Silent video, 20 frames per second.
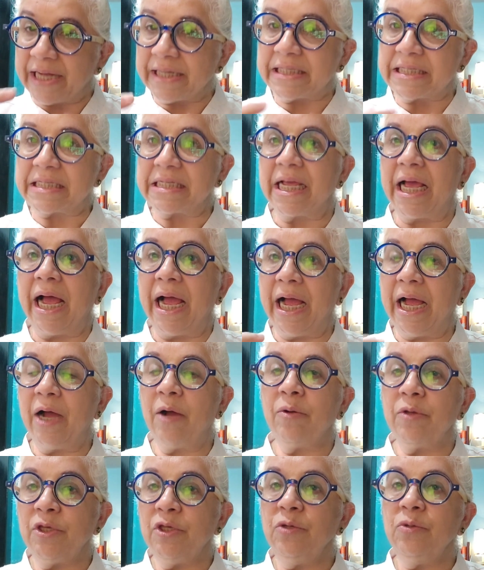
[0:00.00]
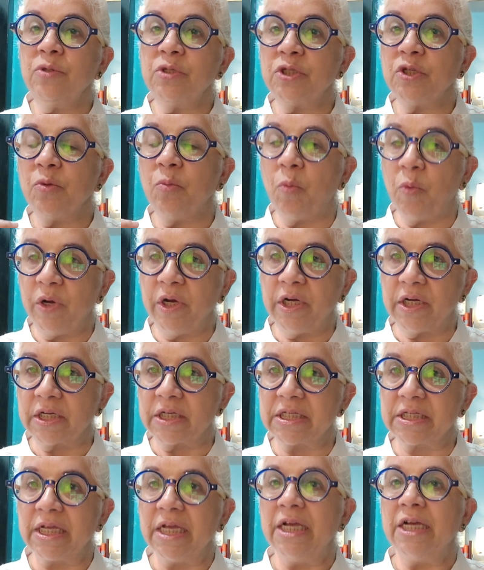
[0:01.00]
That's how YouTube
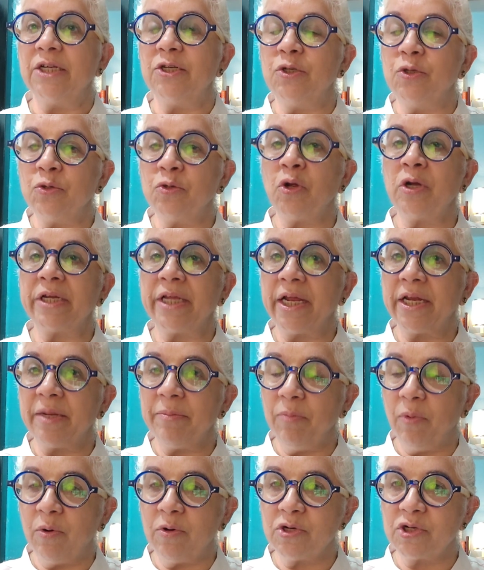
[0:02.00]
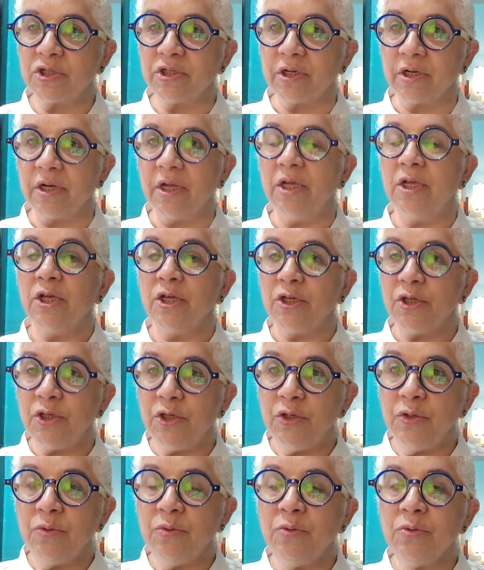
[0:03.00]
works. Do not get emotional.
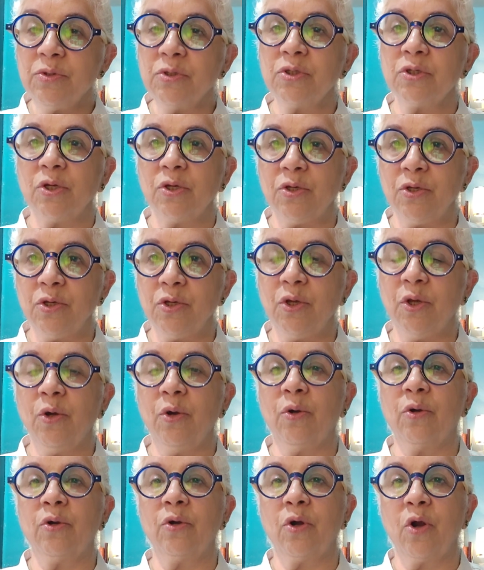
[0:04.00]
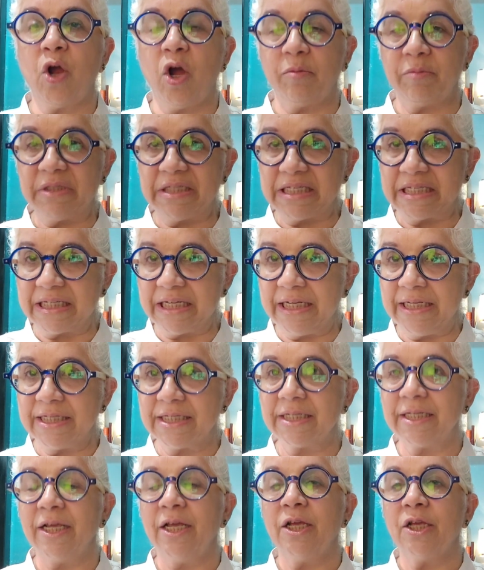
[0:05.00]
Use your common
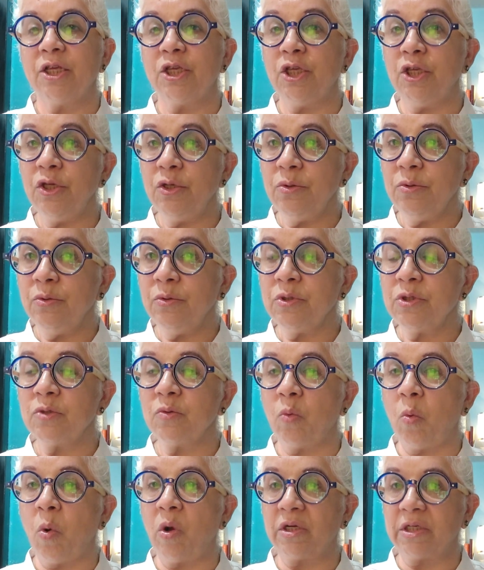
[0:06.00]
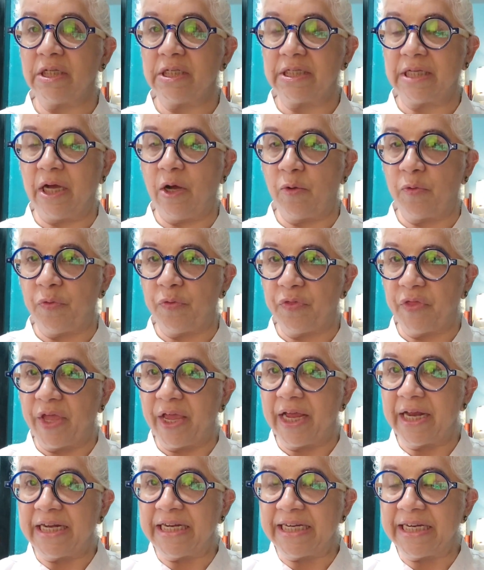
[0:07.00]
sense. Use what is
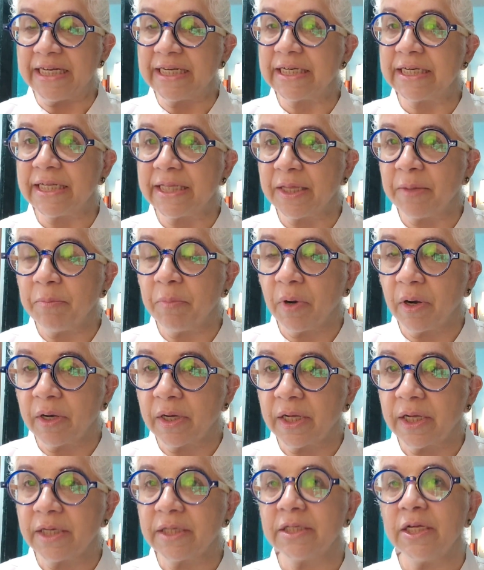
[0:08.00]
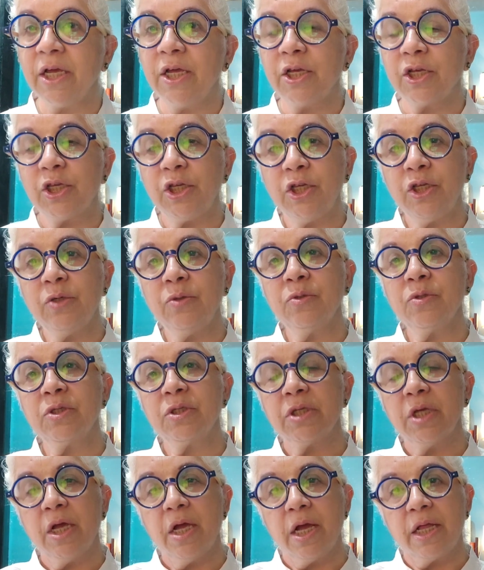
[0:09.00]
out there needed in the market.
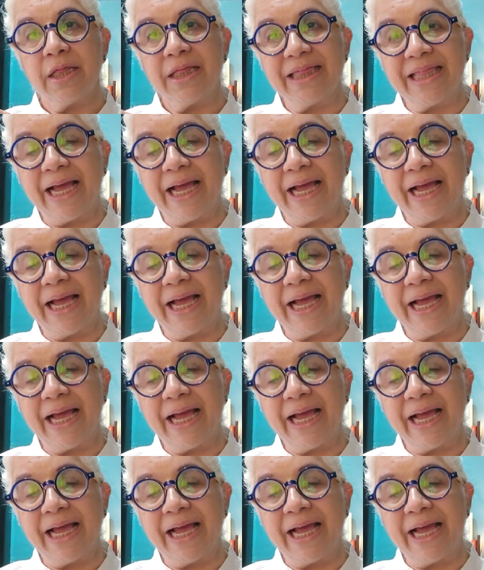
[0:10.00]
Use